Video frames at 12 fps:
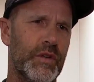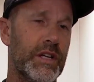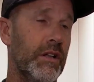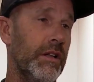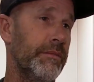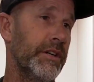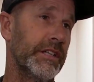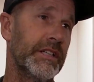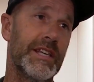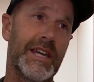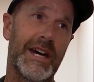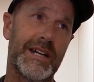We call them our
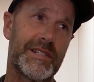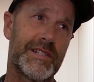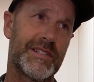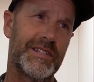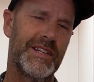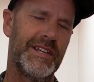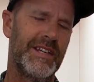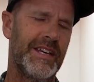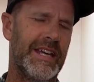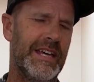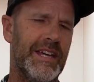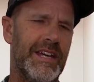guests,
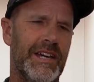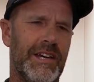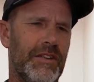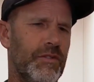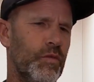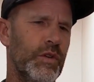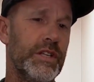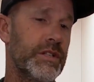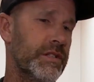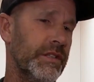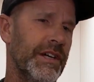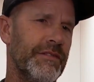and we
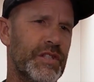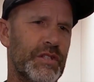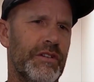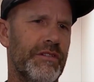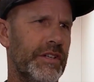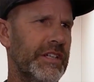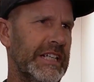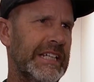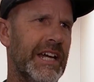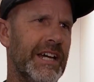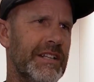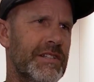just love serving our
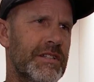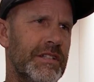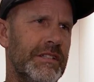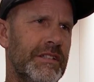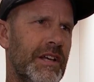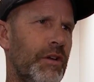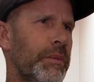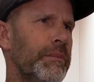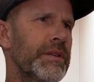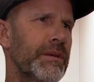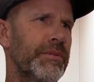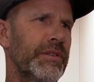guests and
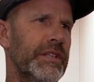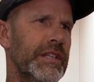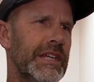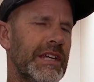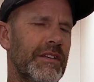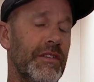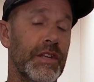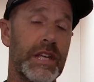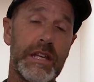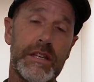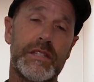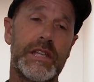helping people in need, and the
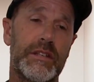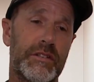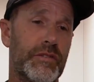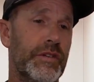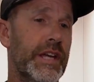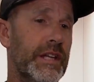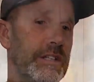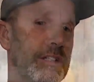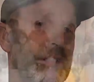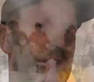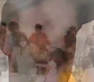need is getting greater.